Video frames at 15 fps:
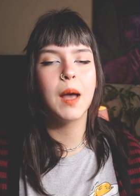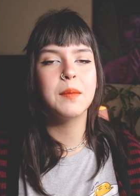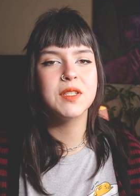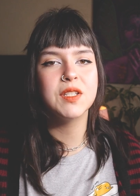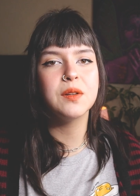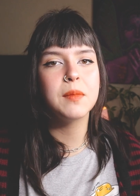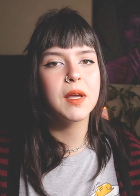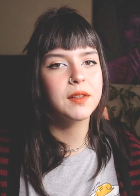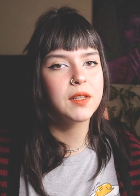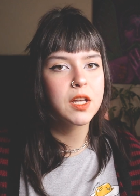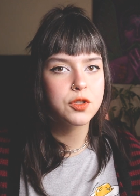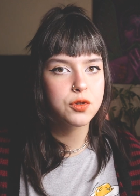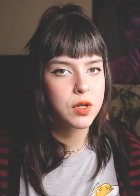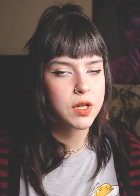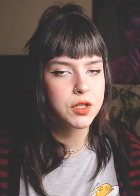I'm still mainly
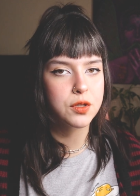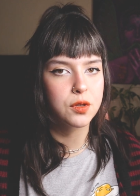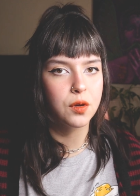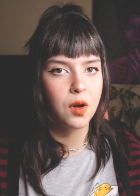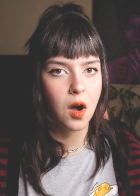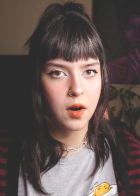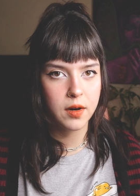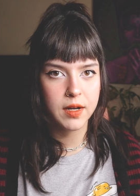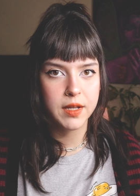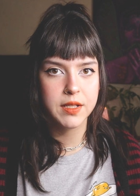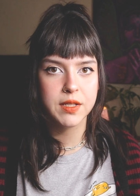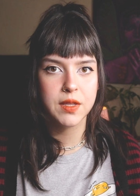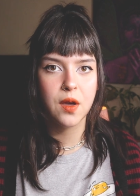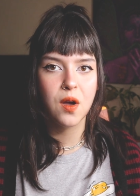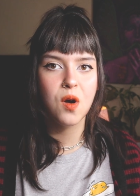a traditional
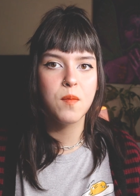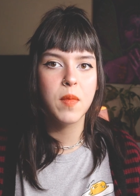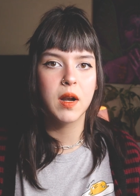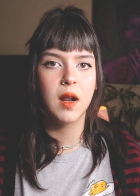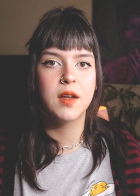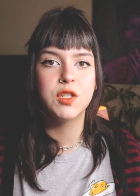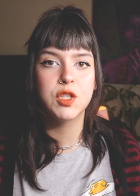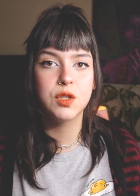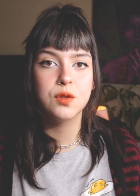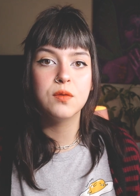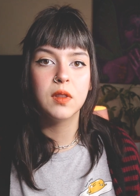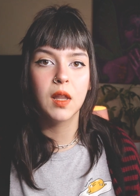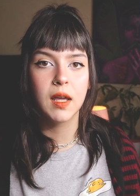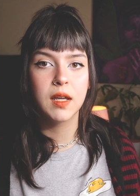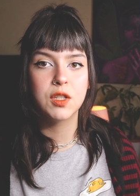artist though, but I
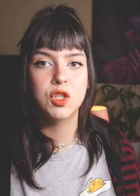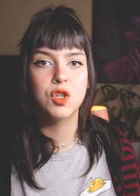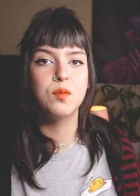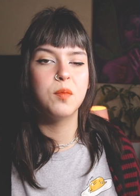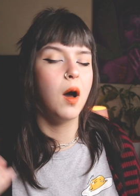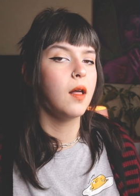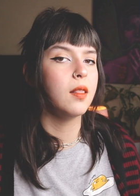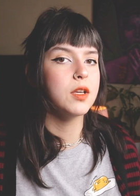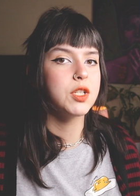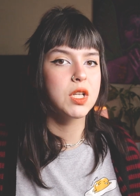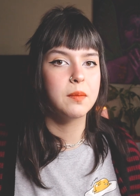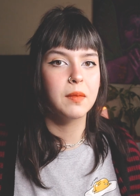do like to polish